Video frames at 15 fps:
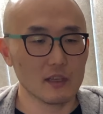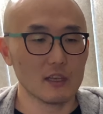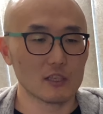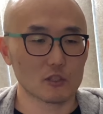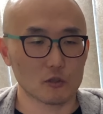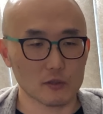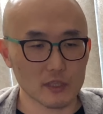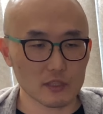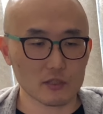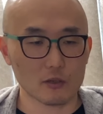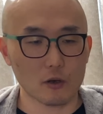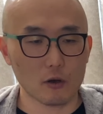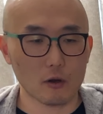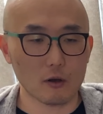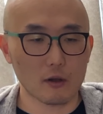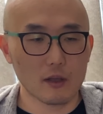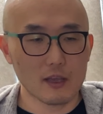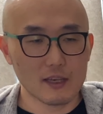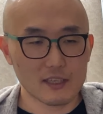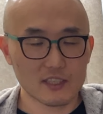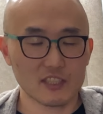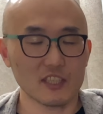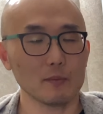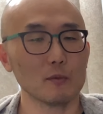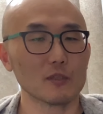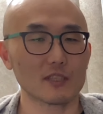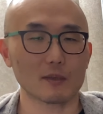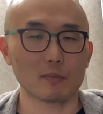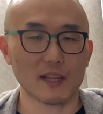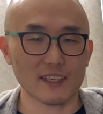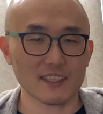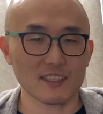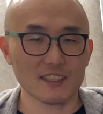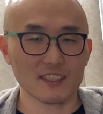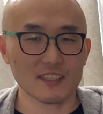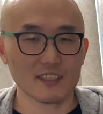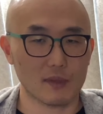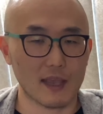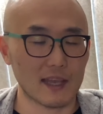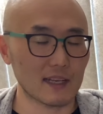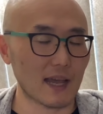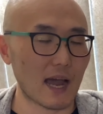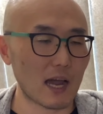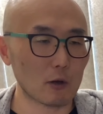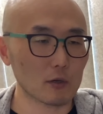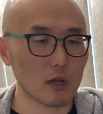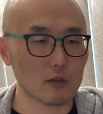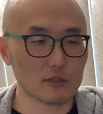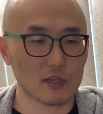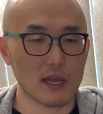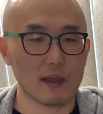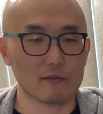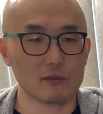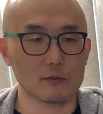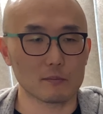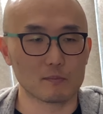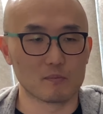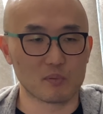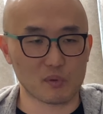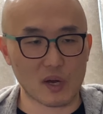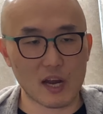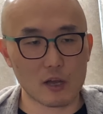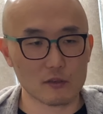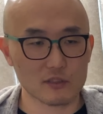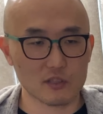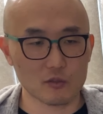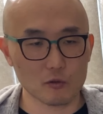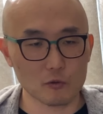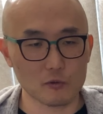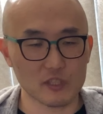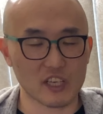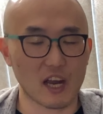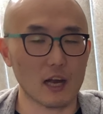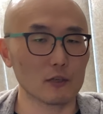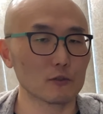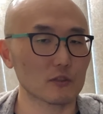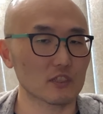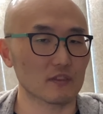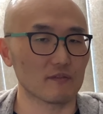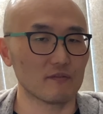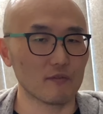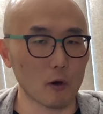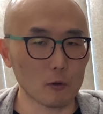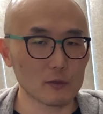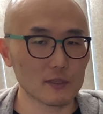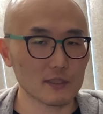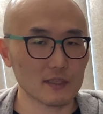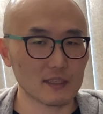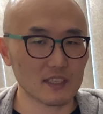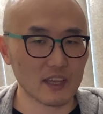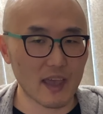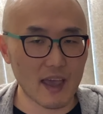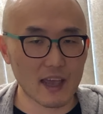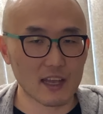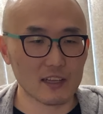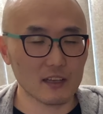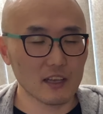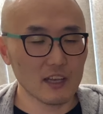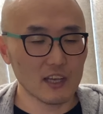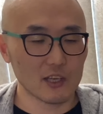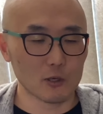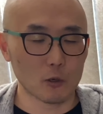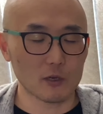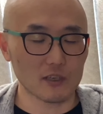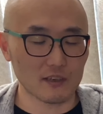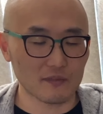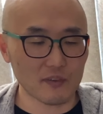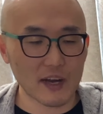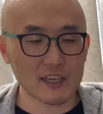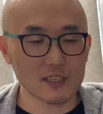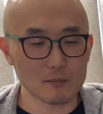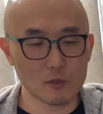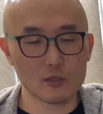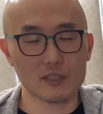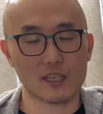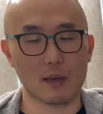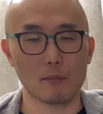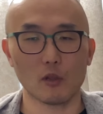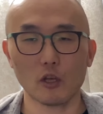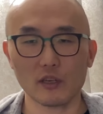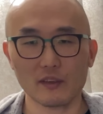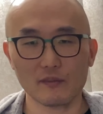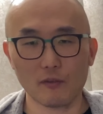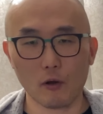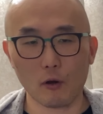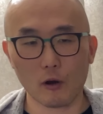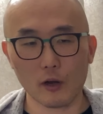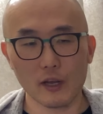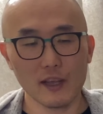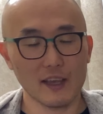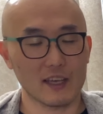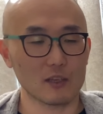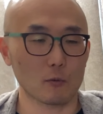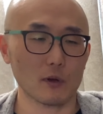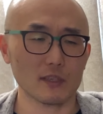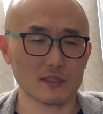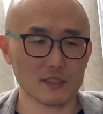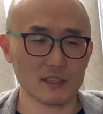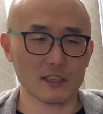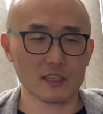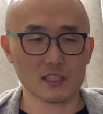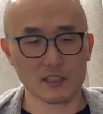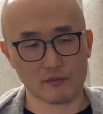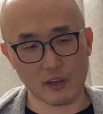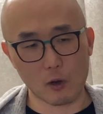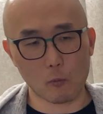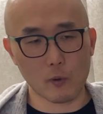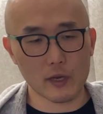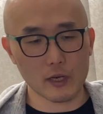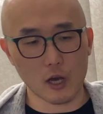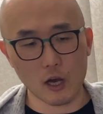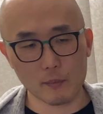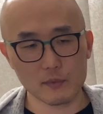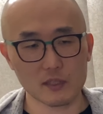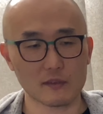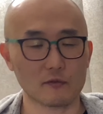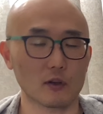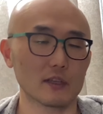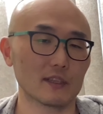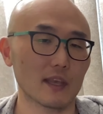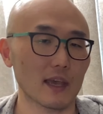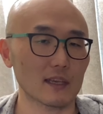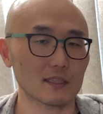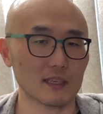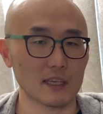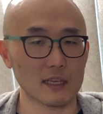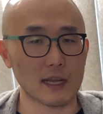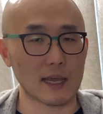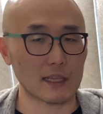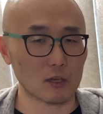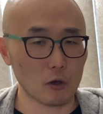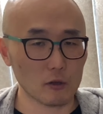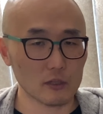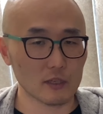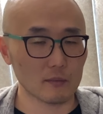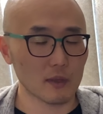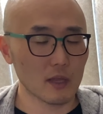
traditional sheet music places, and I would also have to browse through the hundreds of folders that they had in order to find the music I'm looking for. And the worst thing is if I went up to the front desk and I told them,